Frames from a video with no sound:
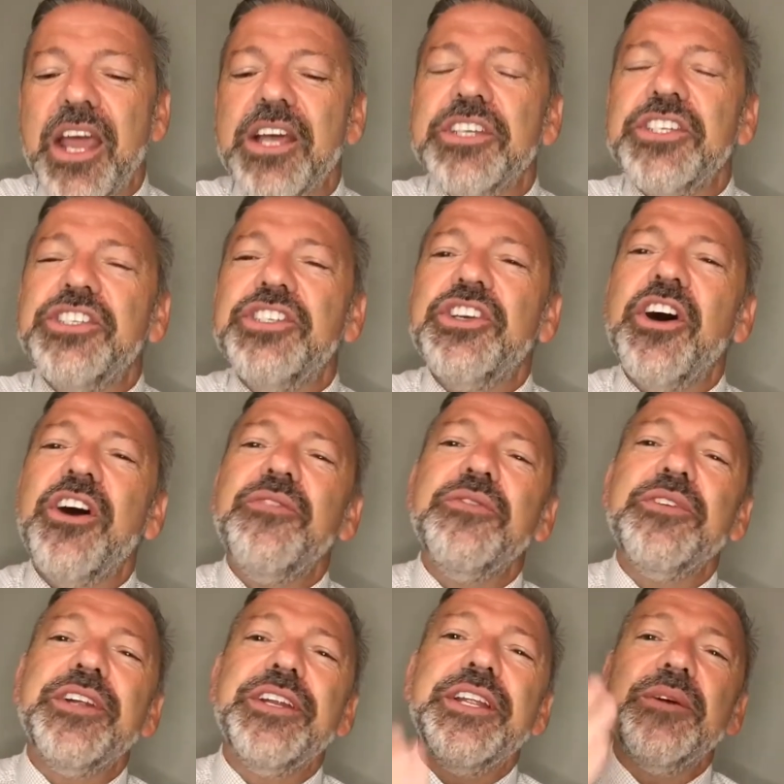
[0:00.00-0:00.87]

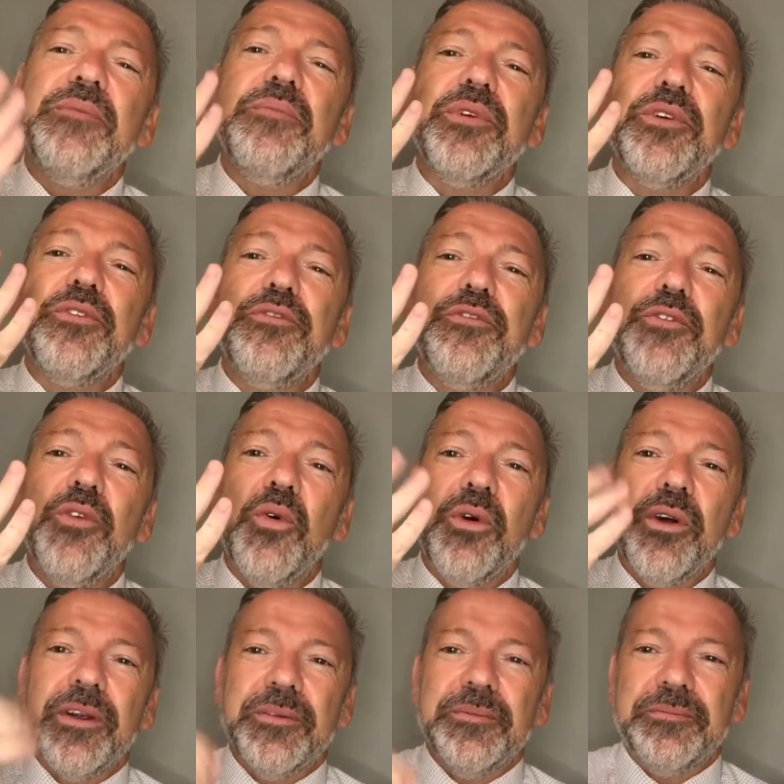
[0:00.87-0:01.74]
Genre number
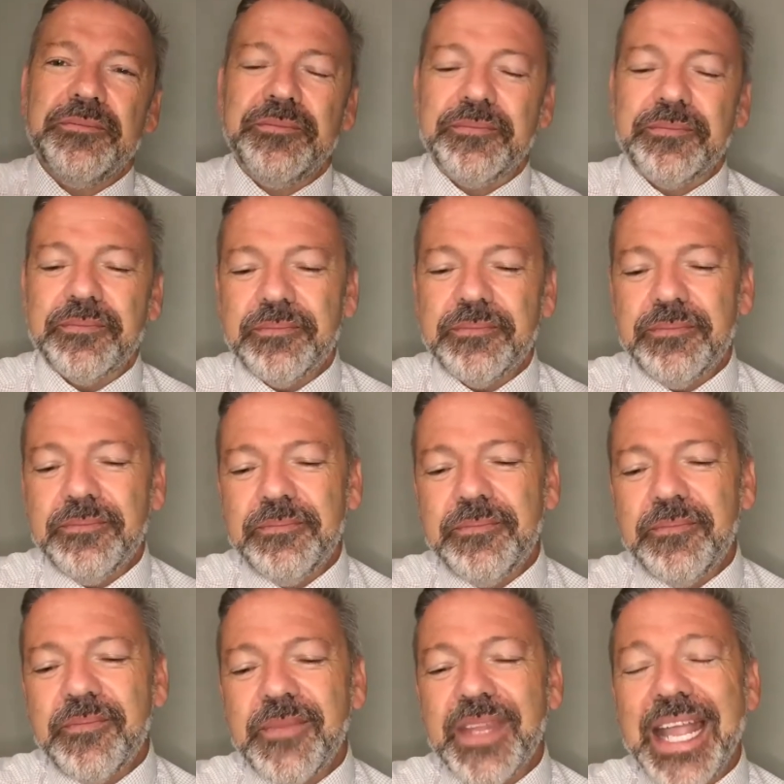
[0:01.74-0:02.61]
4,
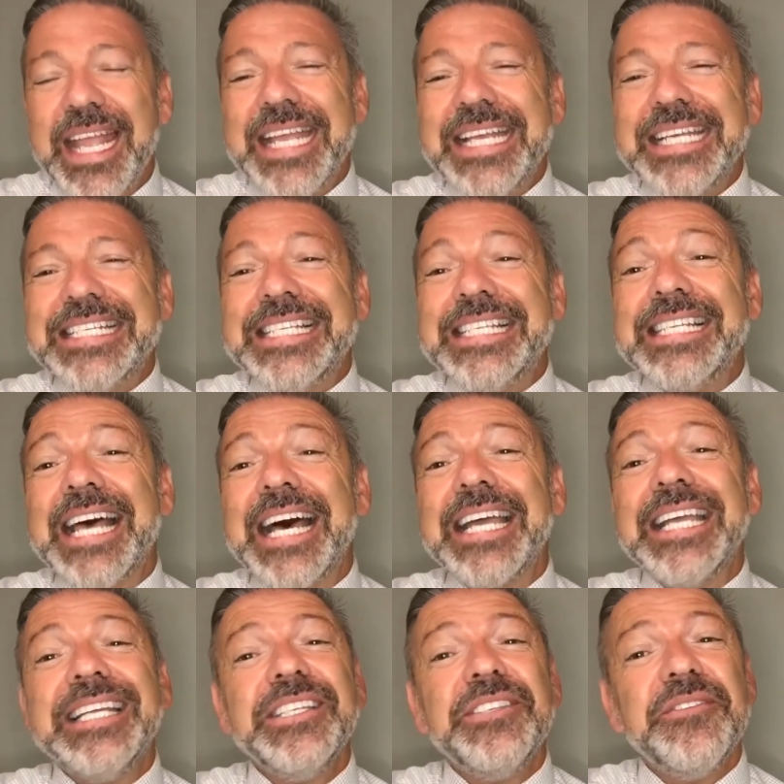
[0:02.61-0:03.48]

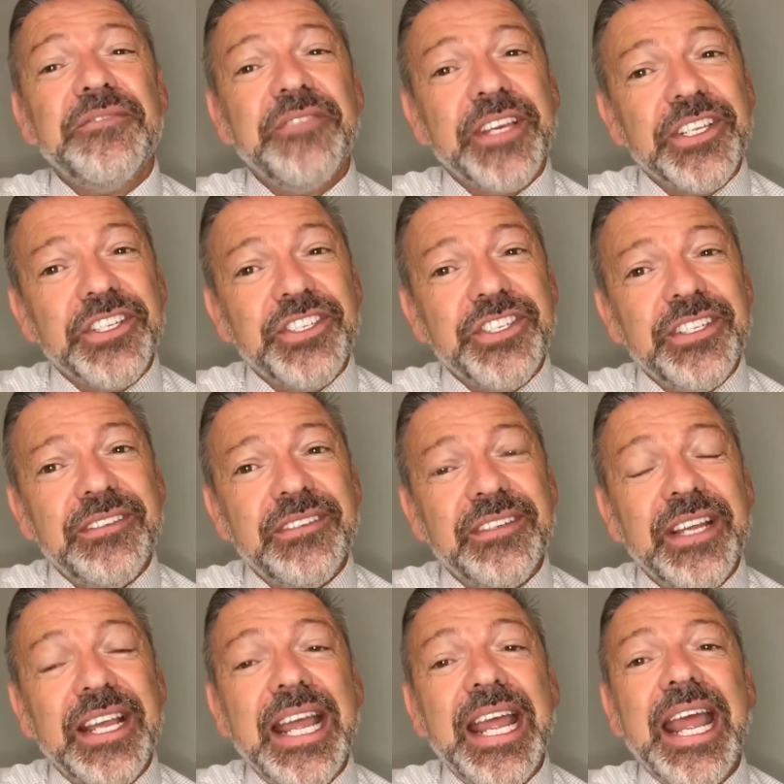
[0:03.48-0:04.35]
science fiction
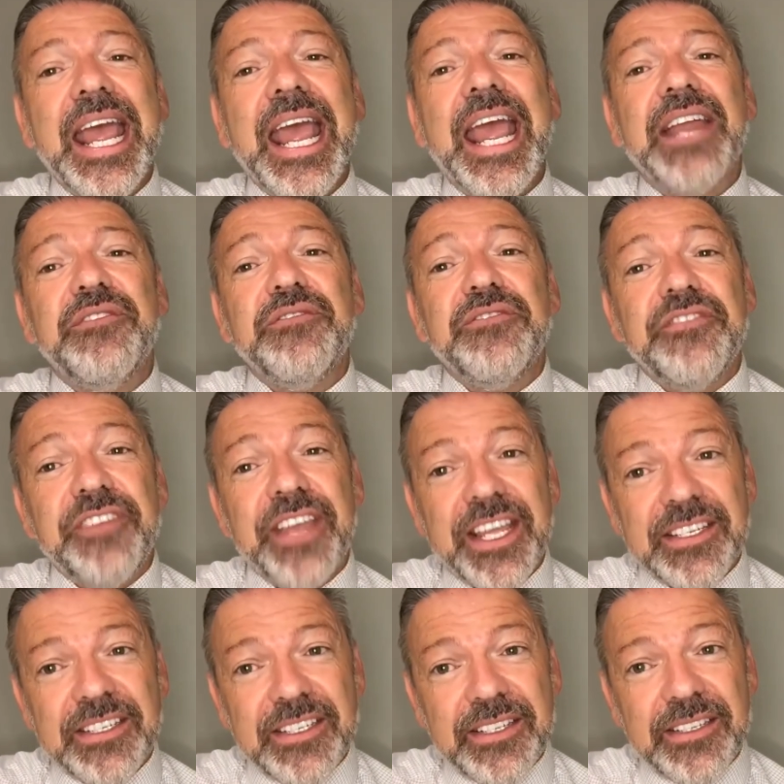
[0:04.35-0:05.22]
and
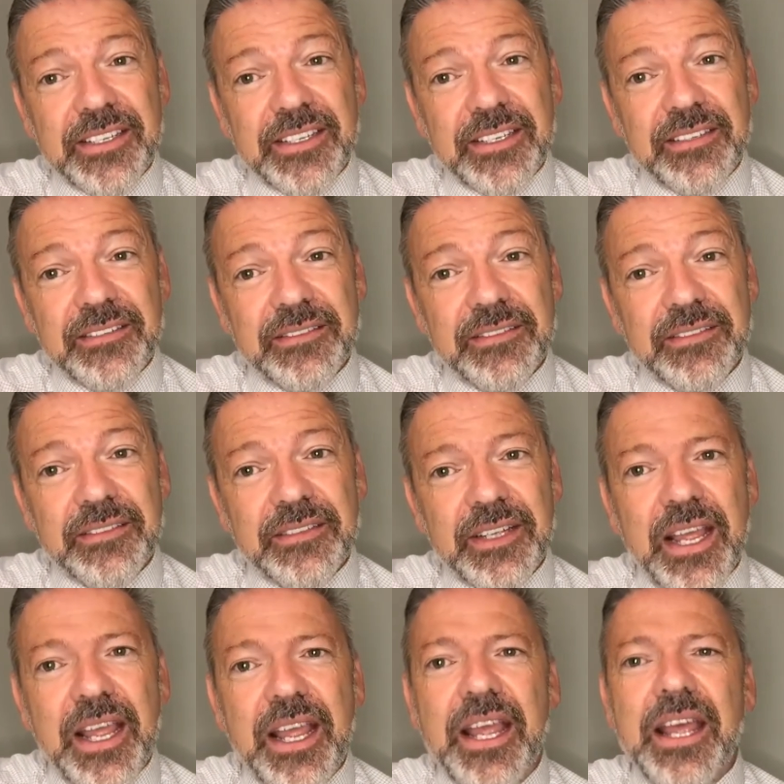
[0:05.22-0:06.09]
fantasy.
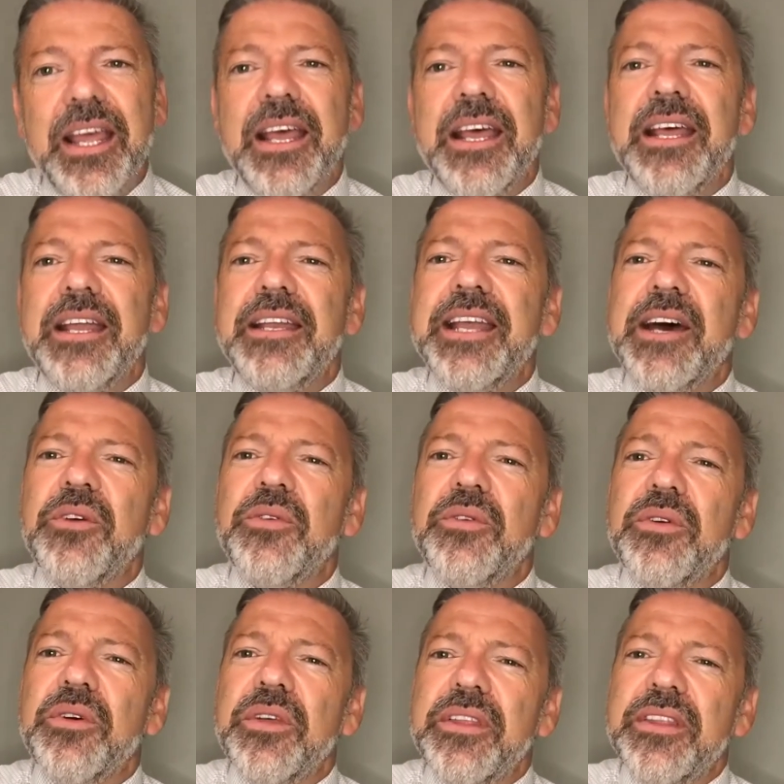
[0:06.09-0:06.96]

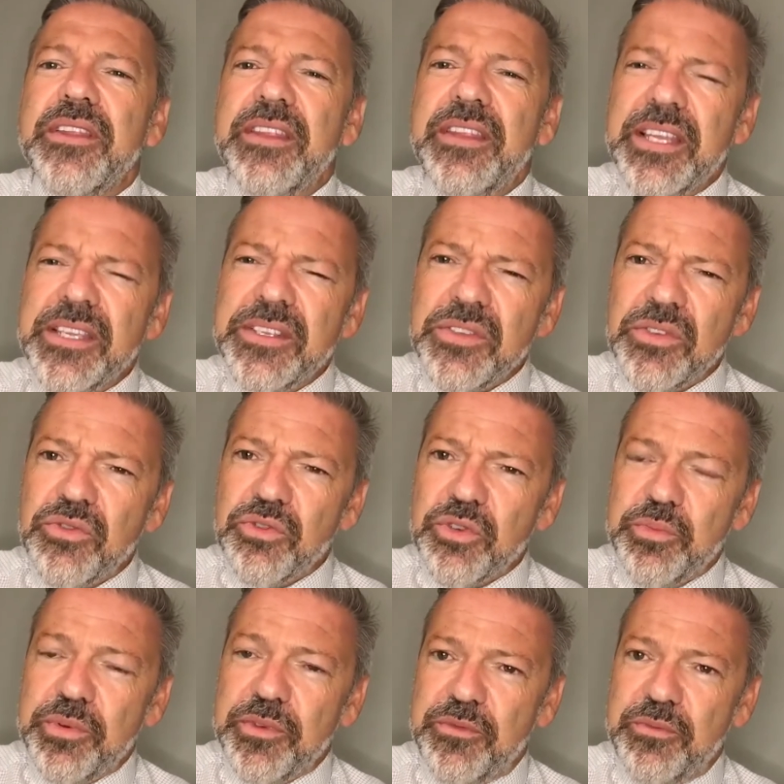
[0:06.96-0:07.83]
Now, this
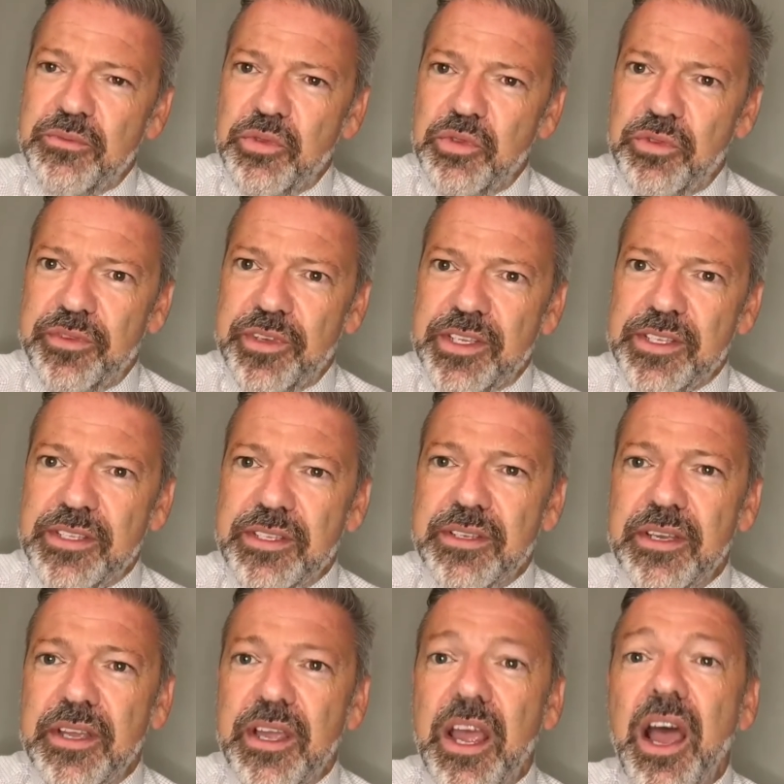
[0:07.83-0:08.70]
group of movies
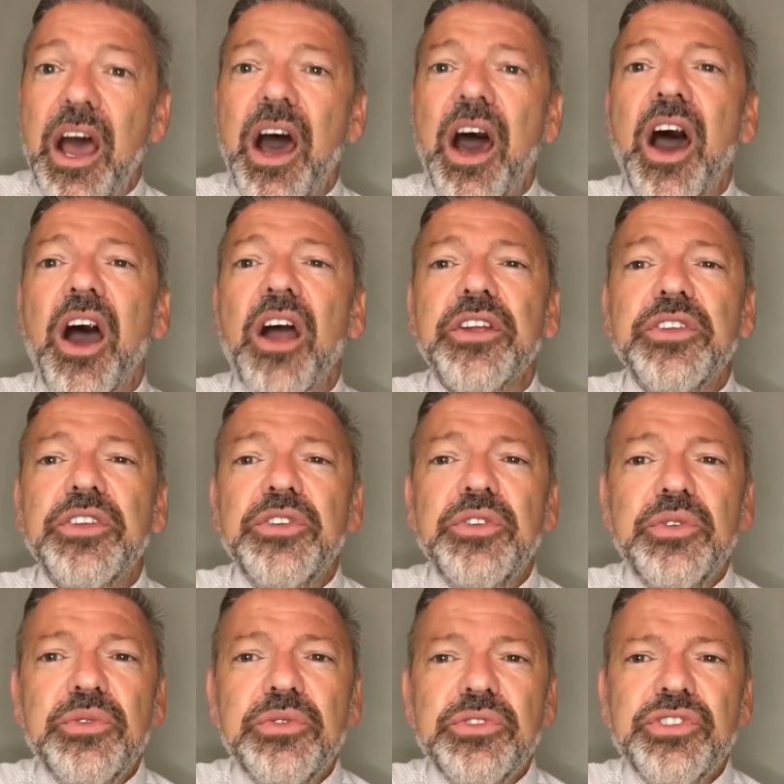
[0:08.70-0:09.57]
are
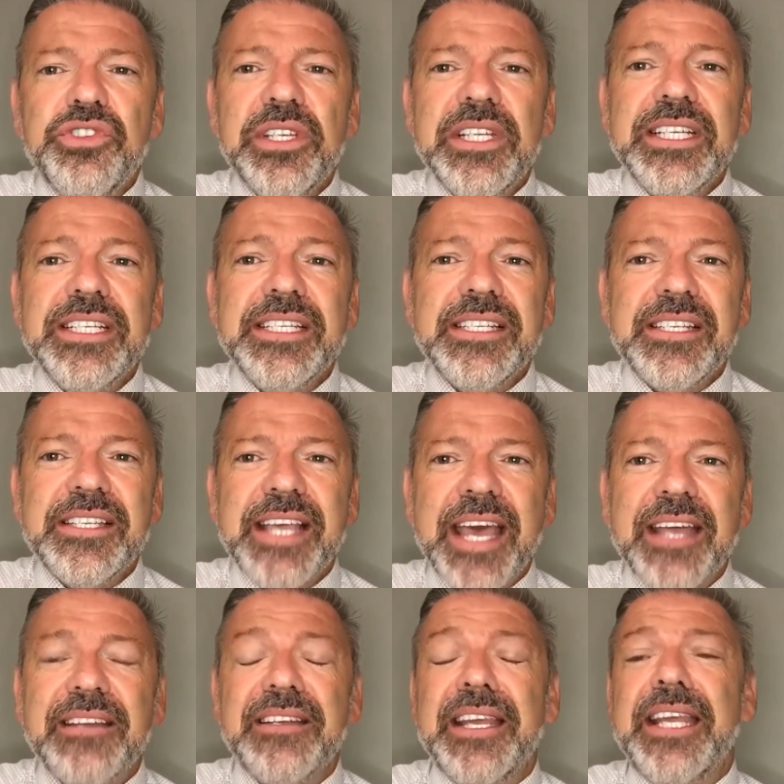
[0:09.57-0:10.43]
usually
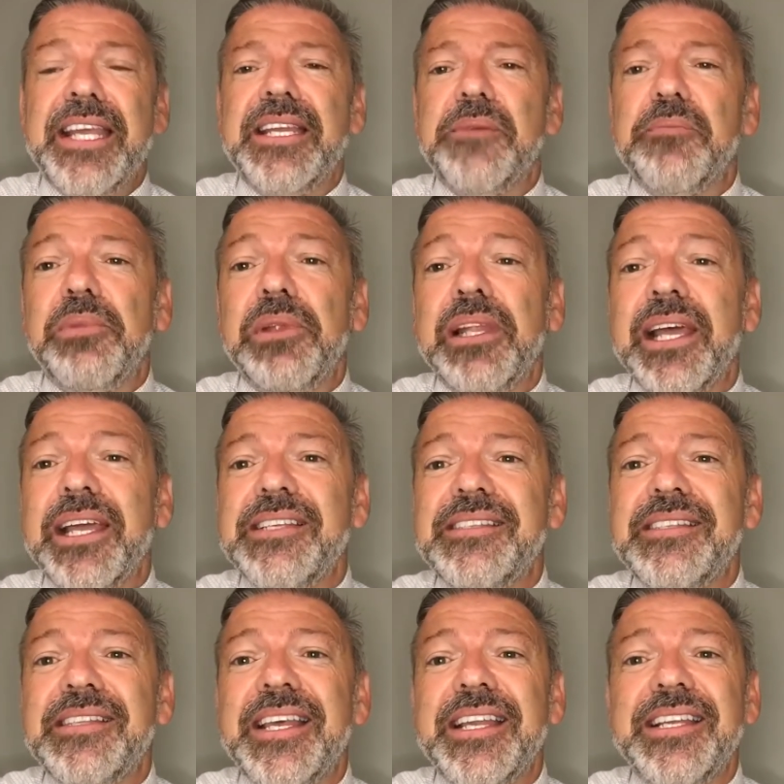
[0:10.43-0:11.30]
set in a
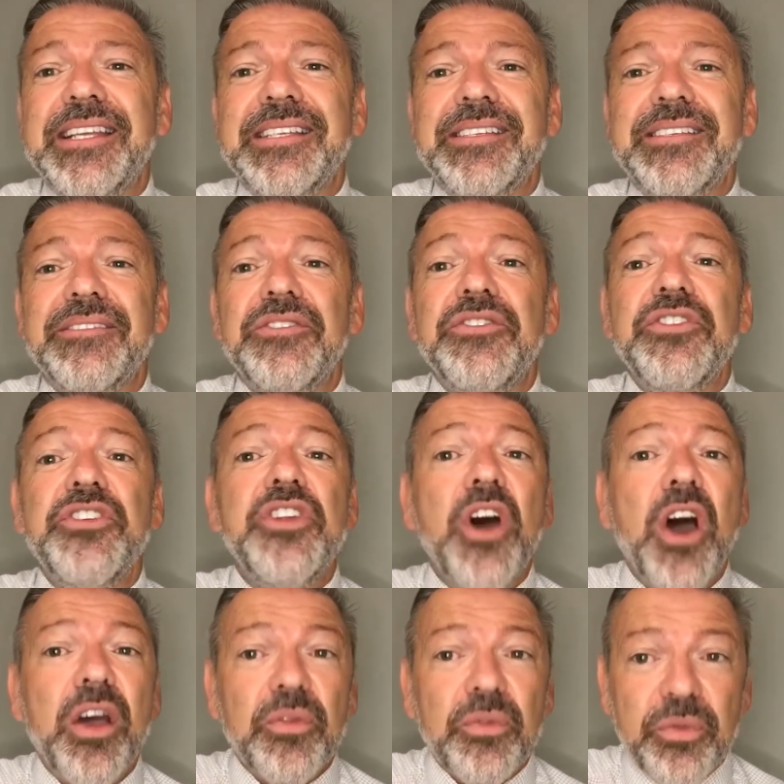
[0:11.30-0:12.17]
place that is
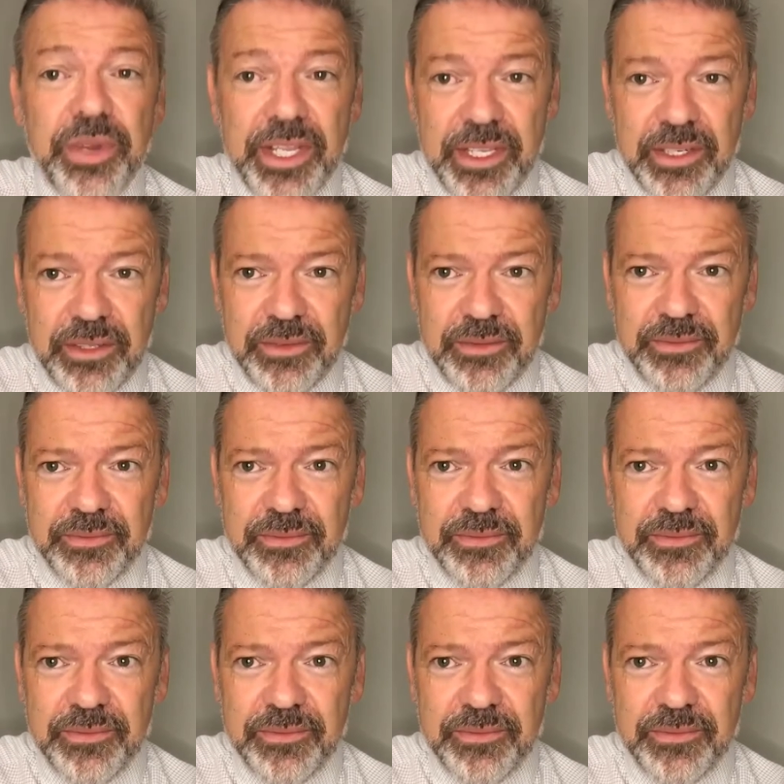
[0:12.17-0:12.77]
not real.